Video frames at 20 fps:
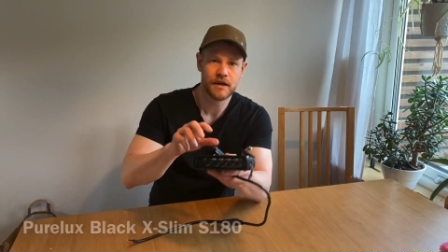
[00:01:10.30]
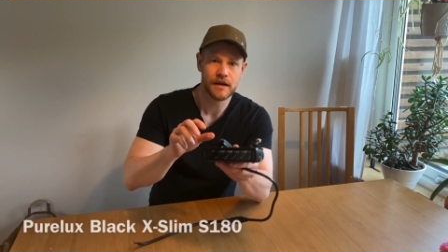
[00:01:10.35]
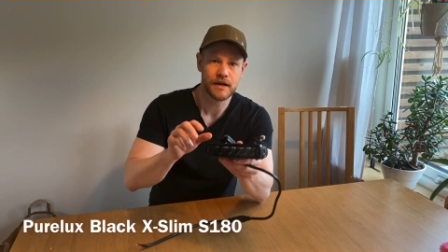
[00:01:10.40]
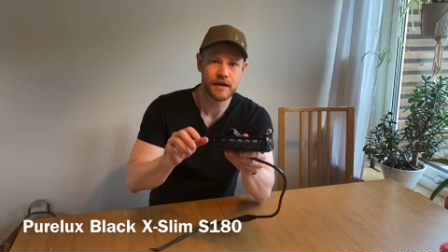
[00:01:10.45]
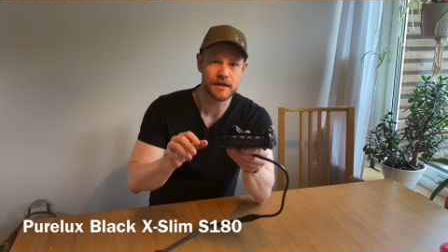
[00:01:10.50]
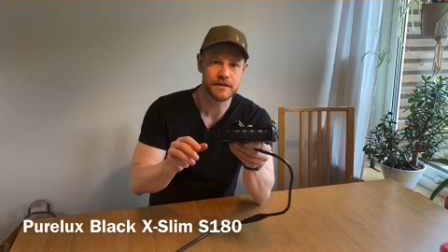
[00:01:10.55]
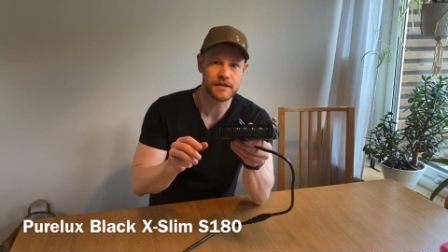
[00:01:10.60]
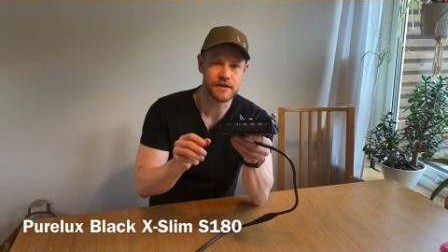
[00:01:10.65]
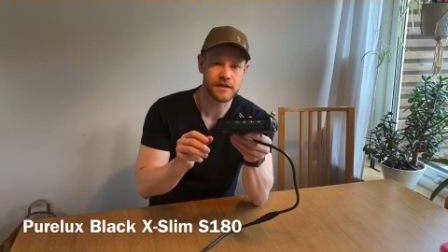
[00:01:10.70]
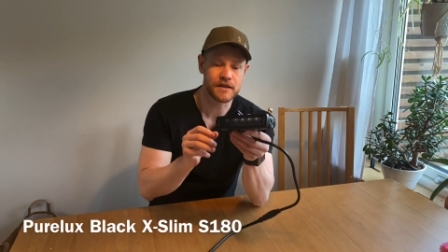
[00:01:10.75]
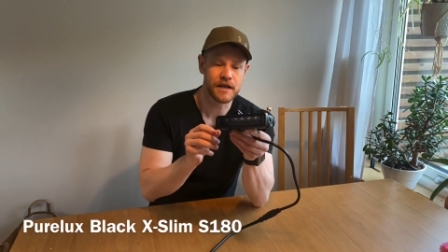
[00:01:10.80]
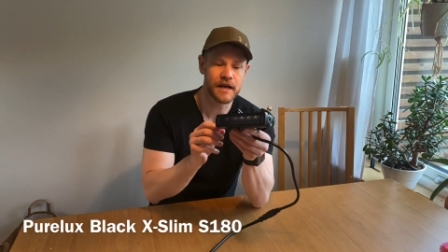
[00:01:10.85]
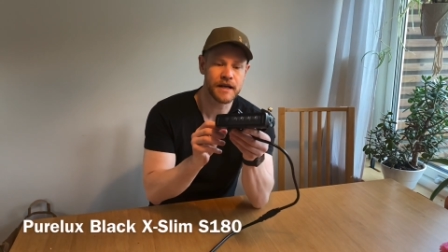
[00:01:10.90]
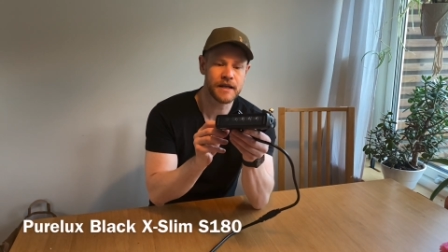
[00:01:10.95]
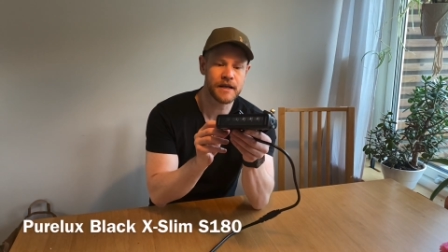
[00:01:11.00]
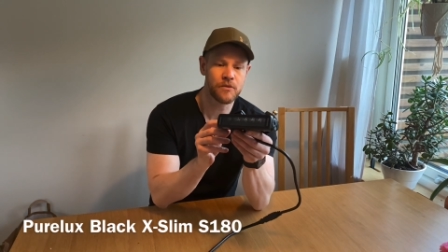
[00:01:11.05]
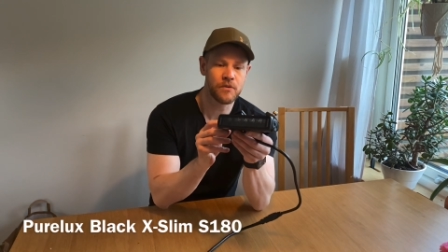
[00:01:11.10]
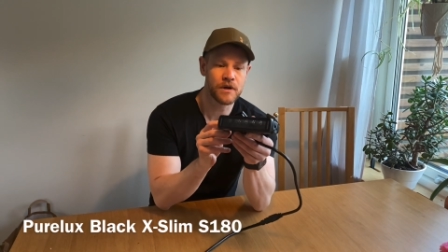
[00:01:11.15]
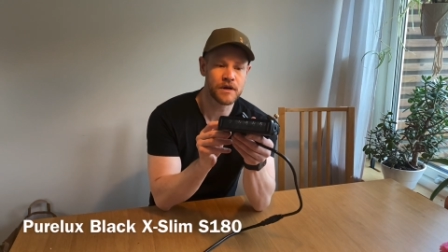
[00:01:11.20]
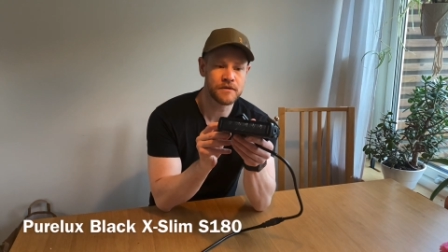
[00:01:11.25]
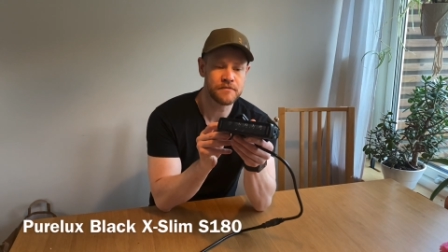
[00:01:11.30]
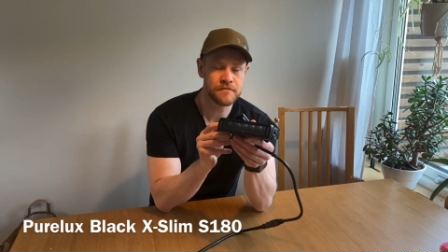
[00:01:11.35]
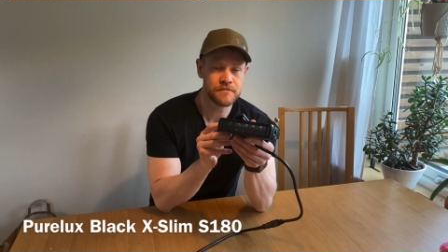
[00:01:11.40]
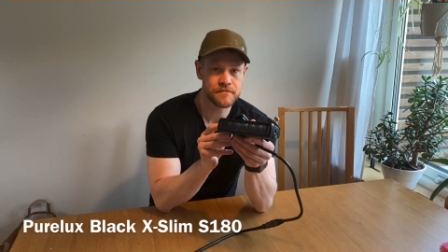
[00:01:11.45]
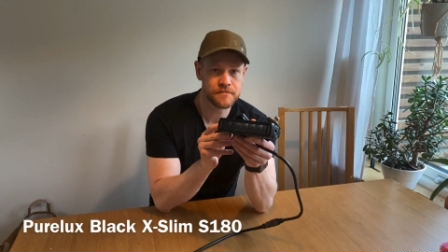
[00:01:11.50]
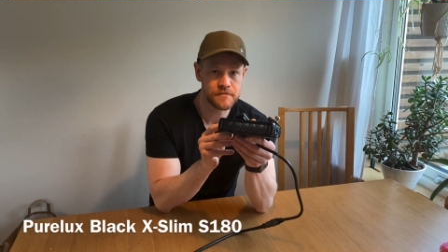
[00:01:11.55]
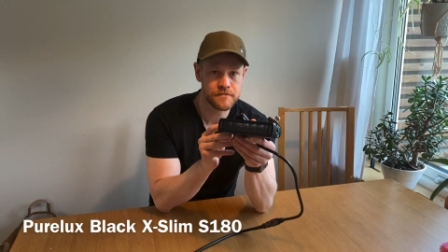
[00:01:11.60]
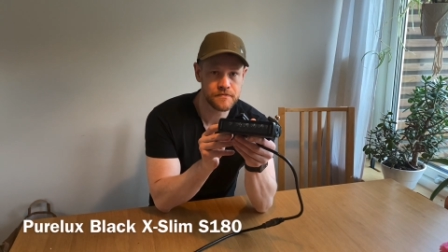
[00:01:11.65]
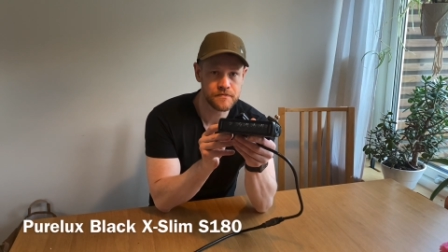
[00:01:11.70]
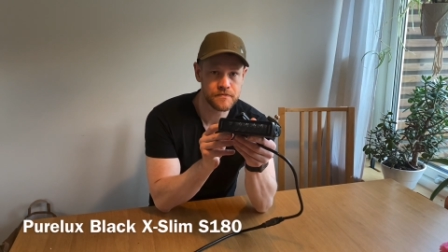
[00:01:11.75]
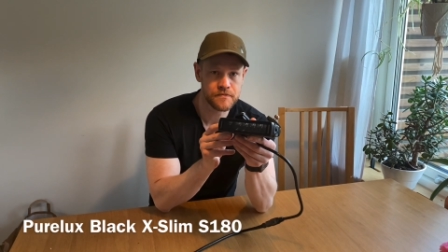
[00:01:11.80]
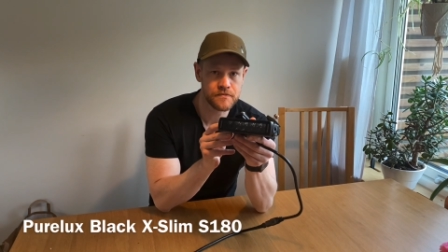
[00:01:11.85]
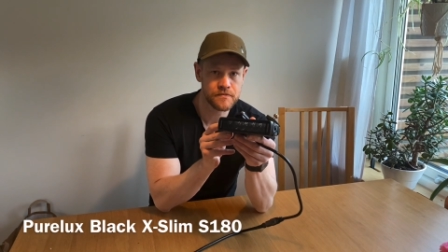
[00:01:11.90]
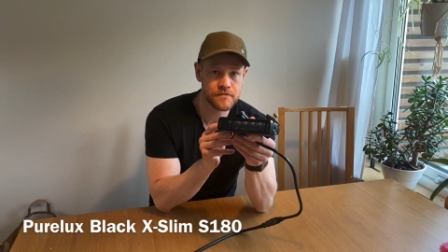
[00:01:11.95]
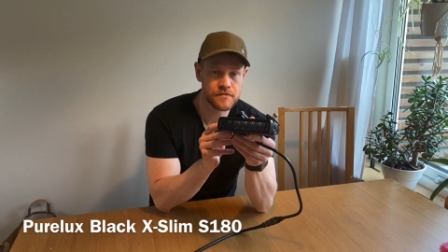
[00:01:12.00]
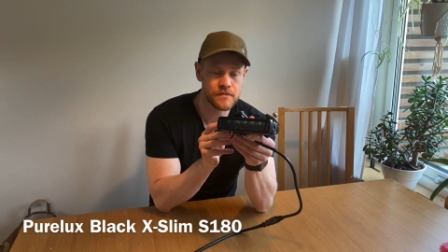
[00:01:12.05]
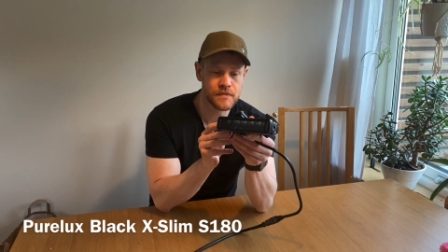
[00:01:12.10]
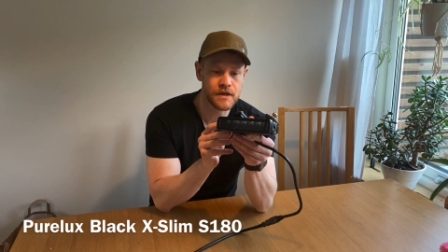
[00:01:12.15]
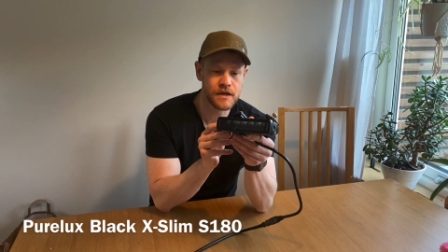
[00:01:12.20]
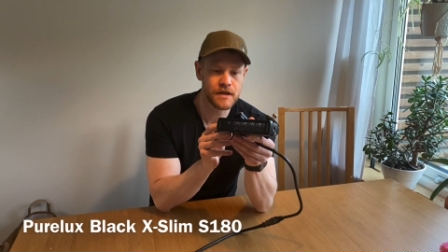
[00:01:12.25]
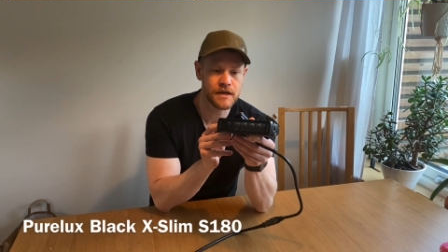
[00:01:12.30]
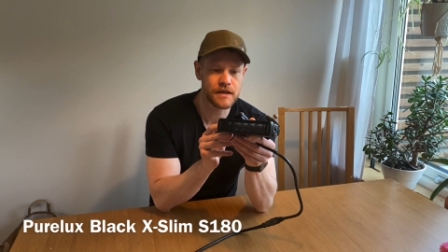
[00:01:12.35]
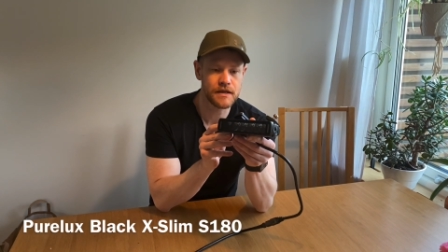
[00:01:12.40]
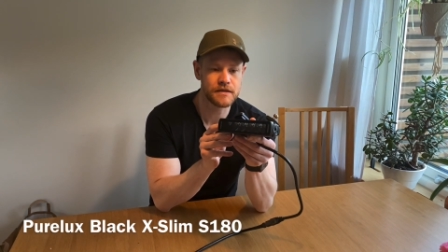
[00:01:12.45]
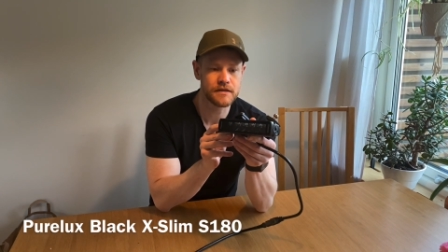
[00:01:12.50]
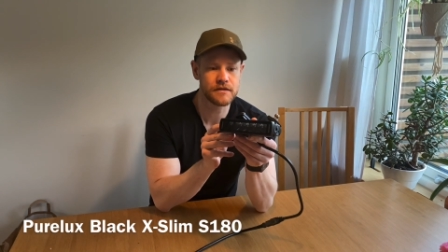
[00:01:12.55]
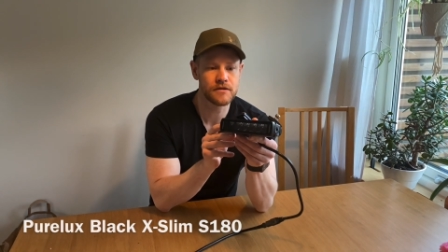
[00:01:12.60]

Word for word: It's a tiny one. It's